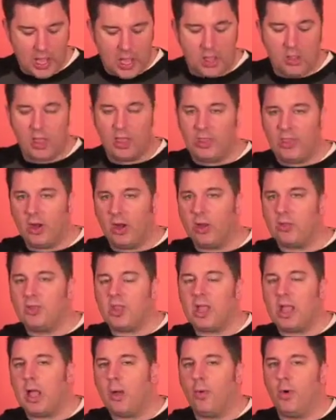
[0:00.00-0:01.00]
The third
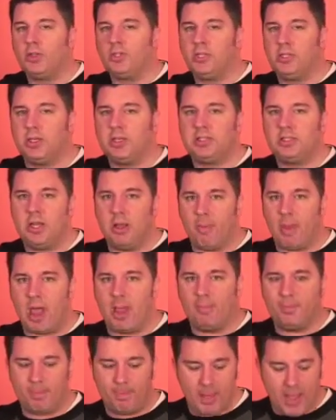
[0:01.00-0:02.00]
thing I want you to see
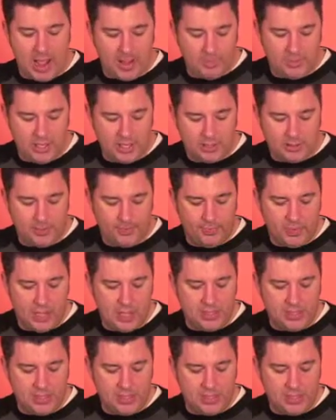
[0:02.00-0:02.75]
about baptism